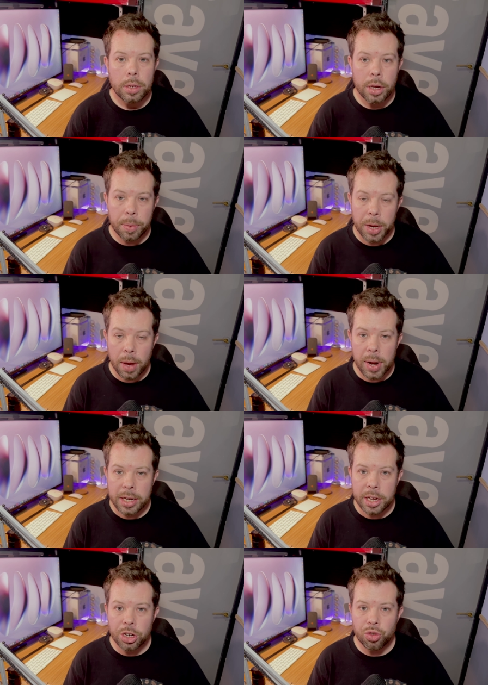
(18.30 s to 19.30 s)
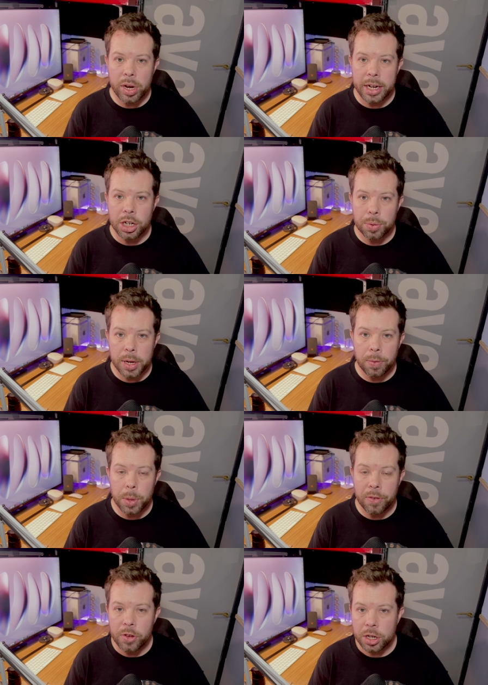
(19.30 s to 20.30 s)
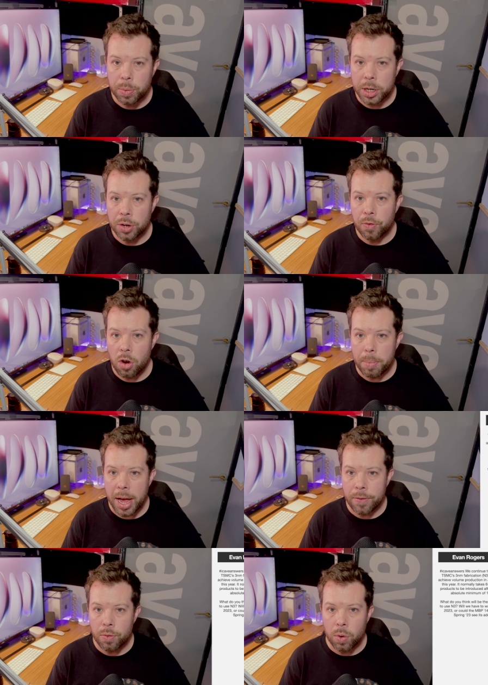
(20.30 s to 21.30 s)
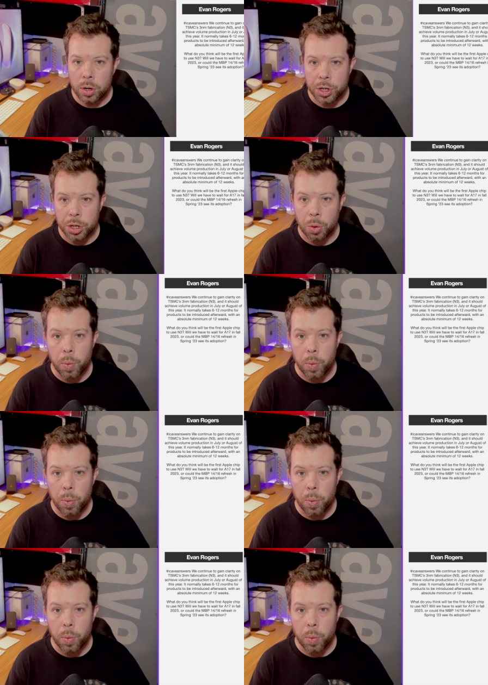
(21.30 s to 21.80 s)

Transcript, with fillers: So here we go, let's get straight into it with the first question from Evan Rogers.